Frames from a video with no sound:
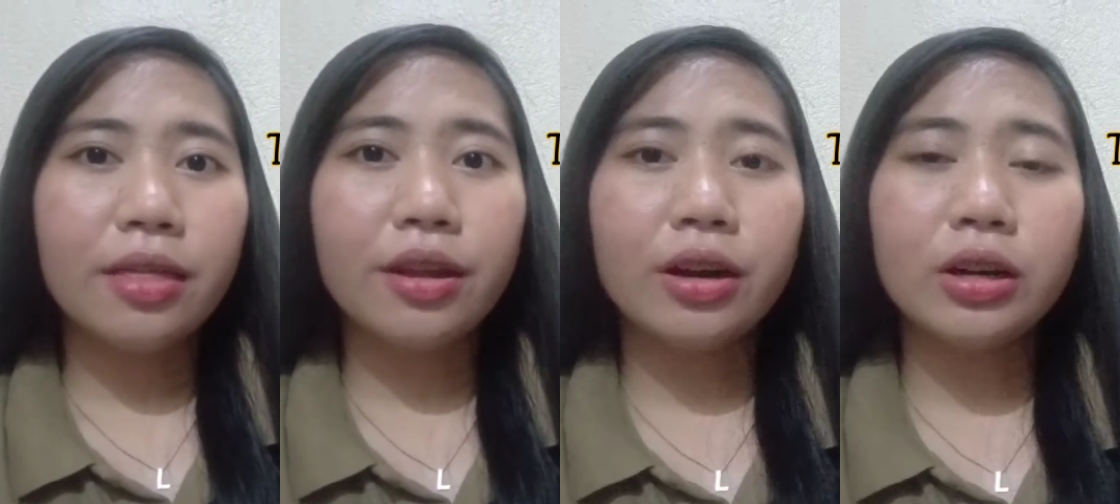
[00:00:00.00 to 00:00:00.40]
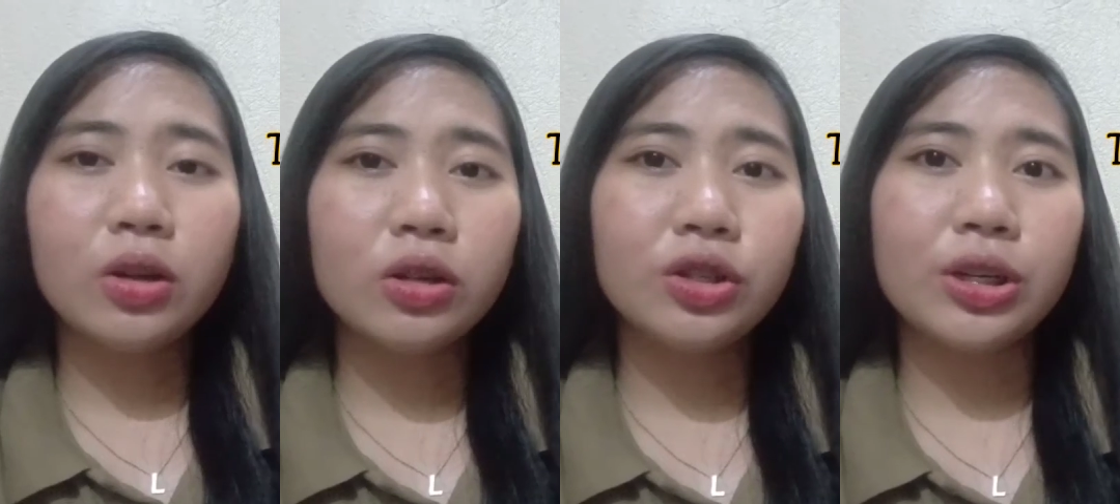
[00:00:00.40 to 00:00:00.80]
there are
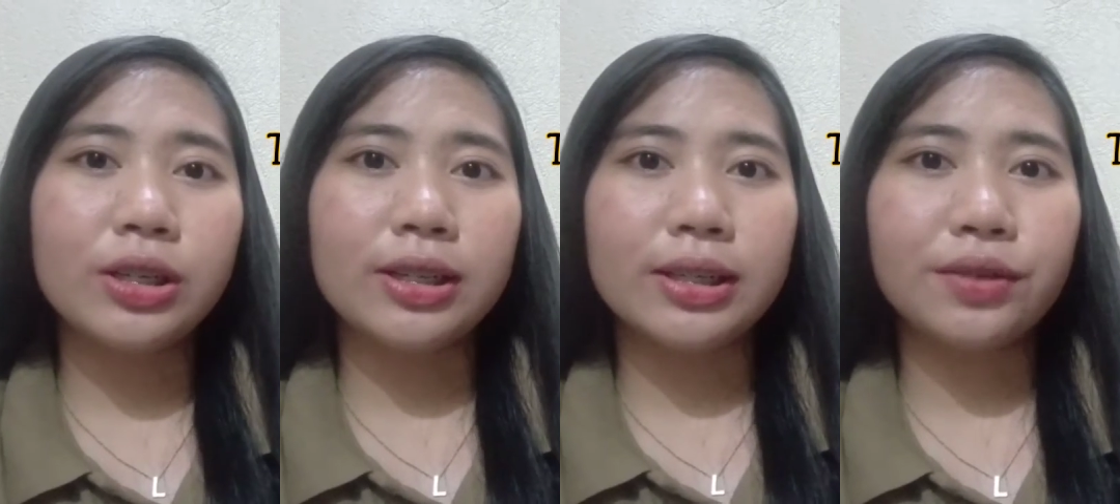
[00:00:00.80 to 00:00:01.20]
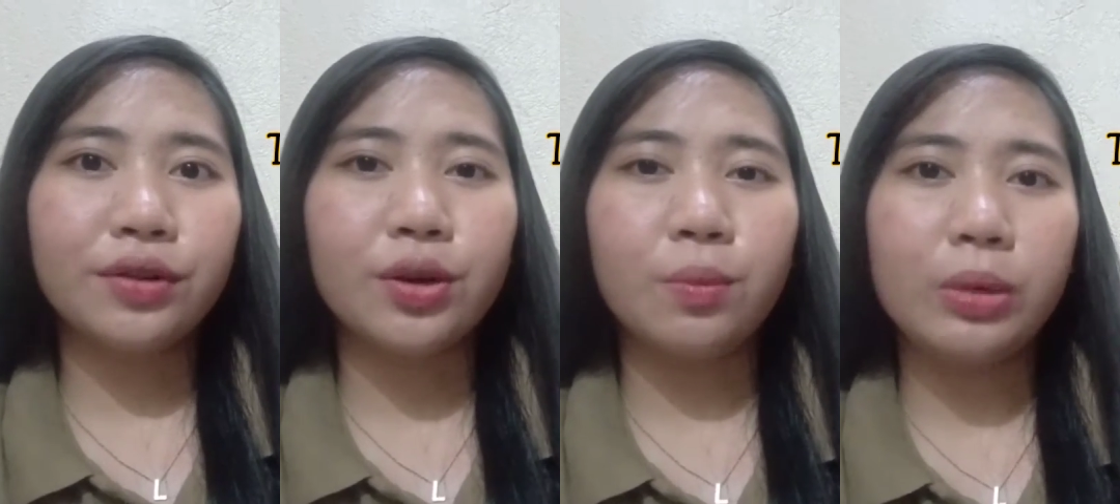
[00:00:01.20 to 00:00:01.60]
no changes
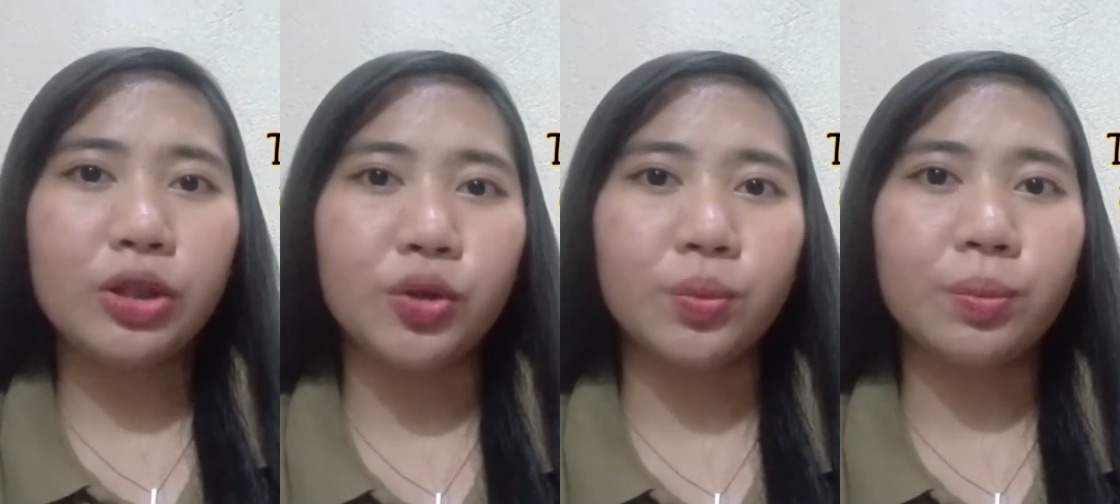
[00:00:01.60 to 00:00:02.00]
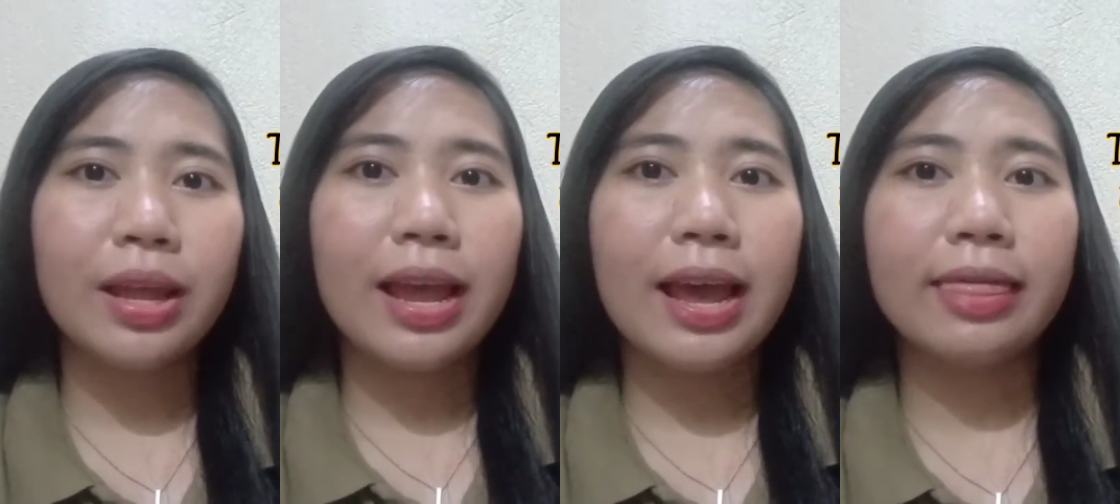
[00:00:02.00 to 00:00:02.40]
for the medium
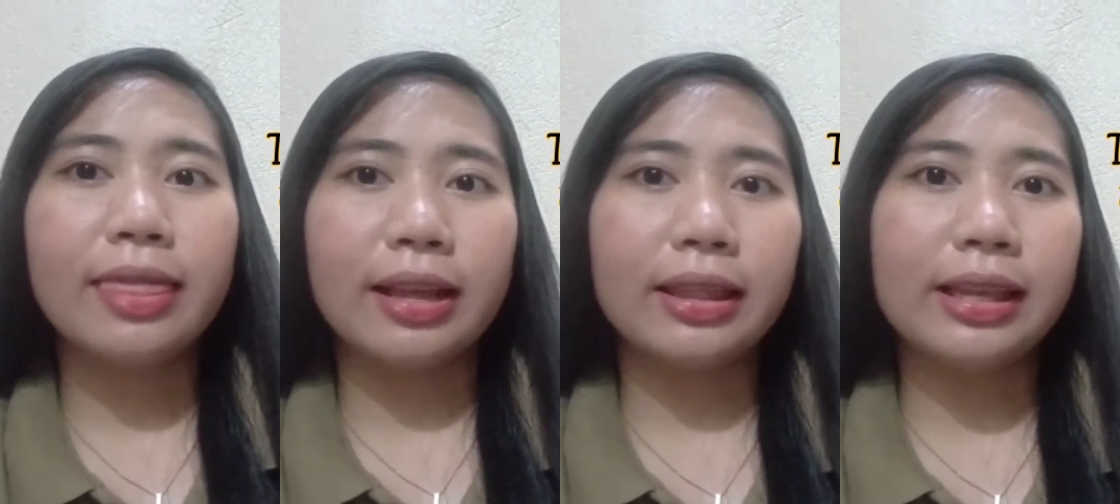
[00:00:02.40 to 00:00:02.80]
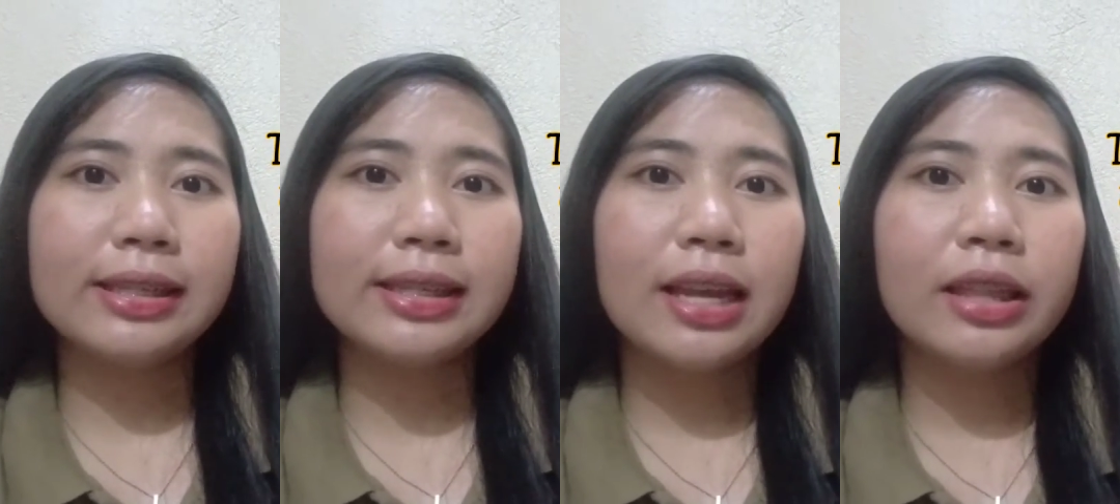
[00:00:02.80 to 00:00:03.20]
and
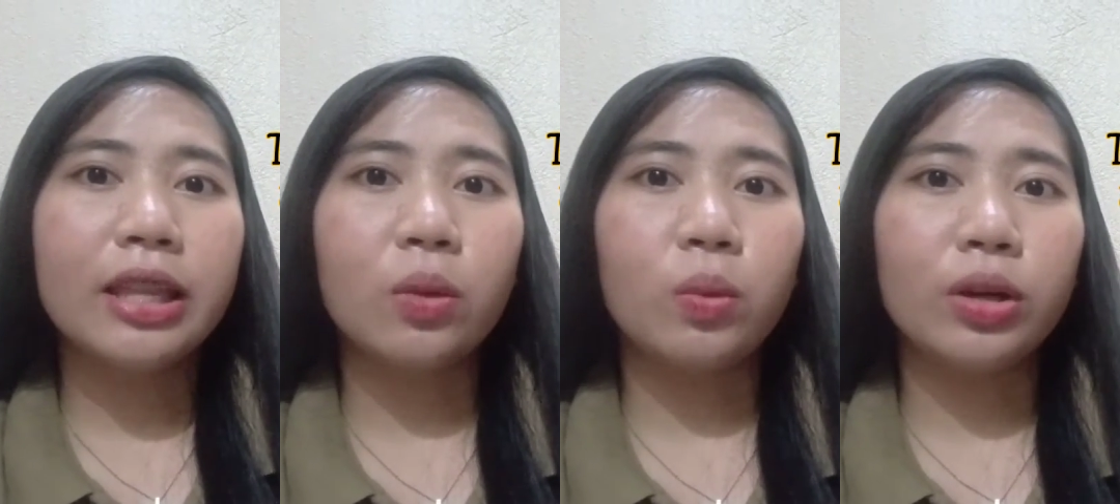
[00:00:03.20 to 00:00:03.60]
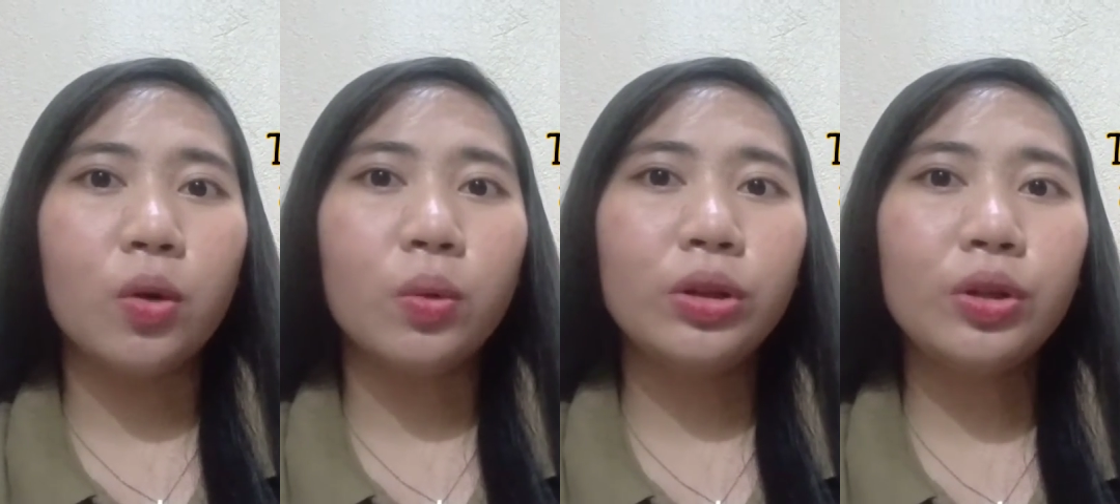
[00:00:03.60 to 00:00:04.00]
techniques that we're
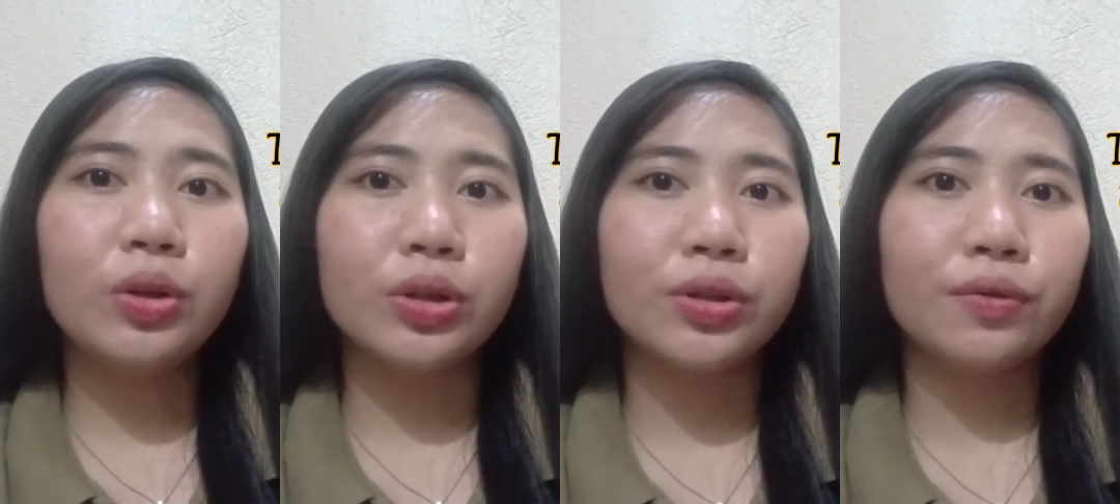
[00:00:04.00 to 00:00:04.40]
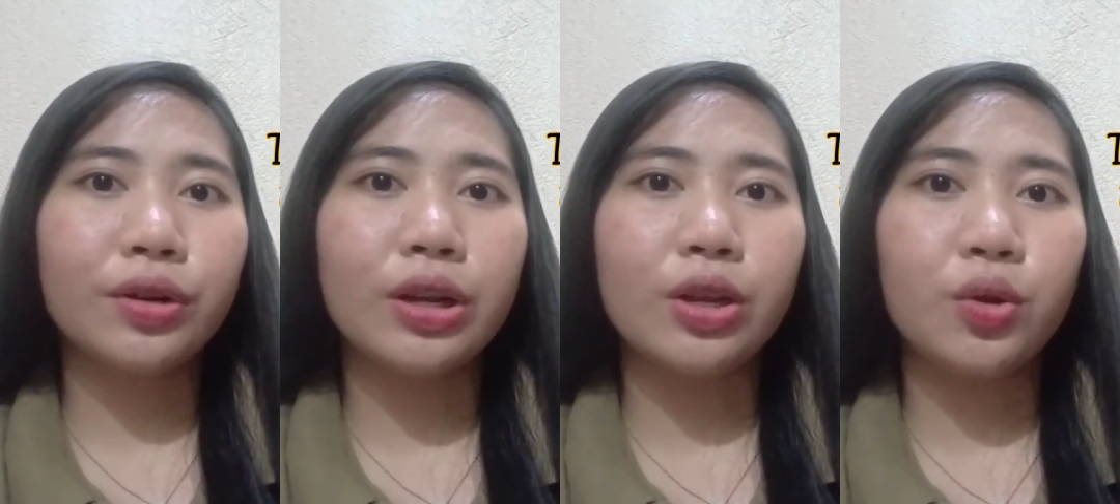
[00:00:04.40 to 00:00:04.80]
going to use
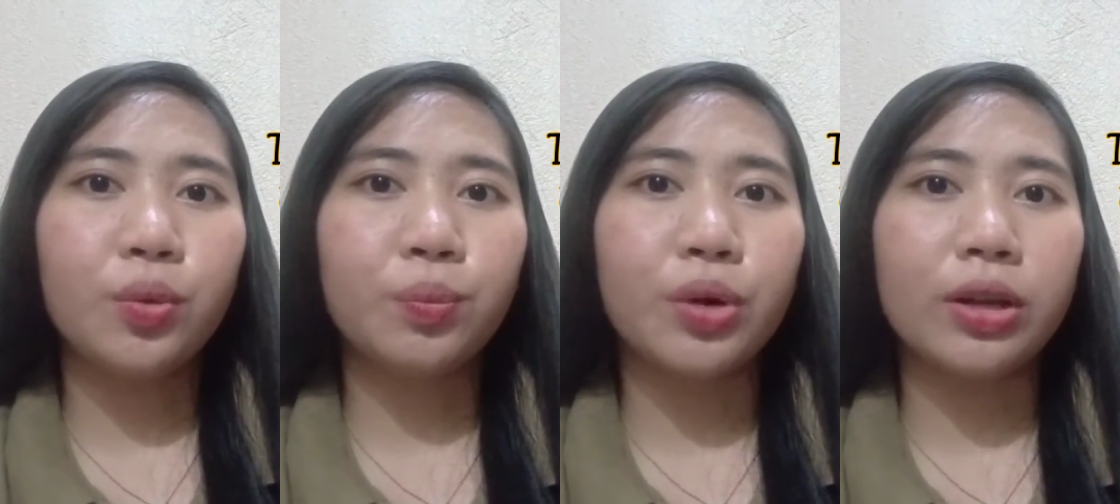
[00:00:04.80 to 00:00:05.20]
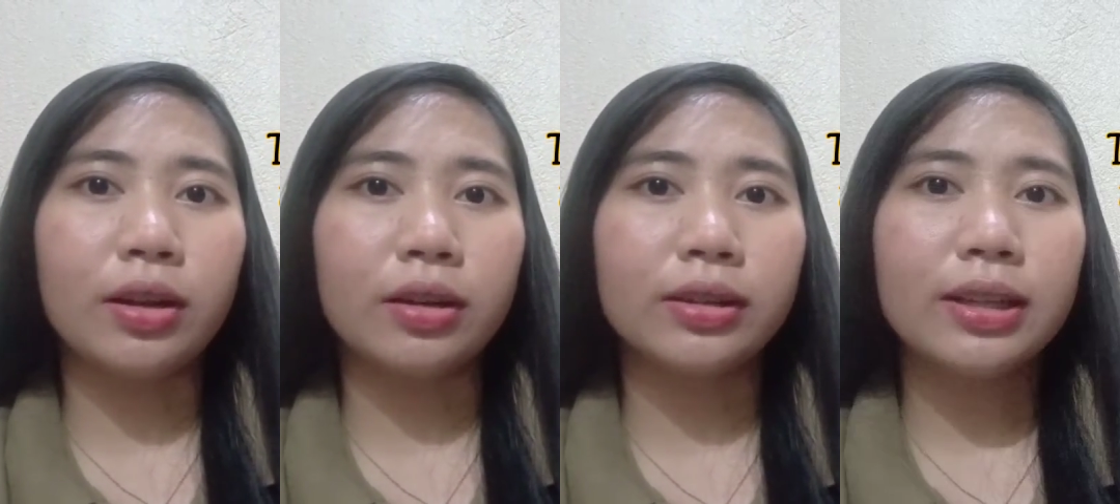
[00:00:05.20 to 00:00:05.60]
for the new
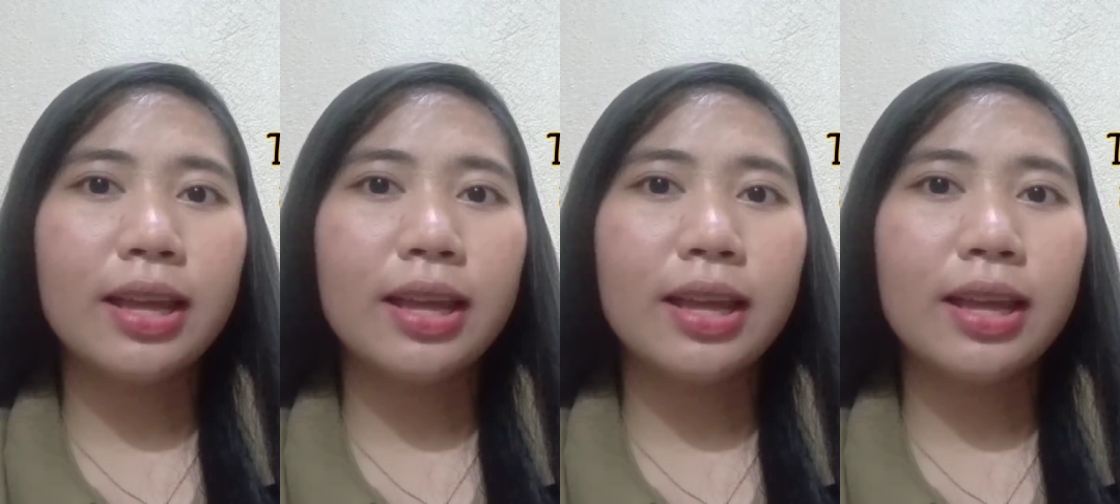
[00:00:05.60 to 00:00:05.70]
product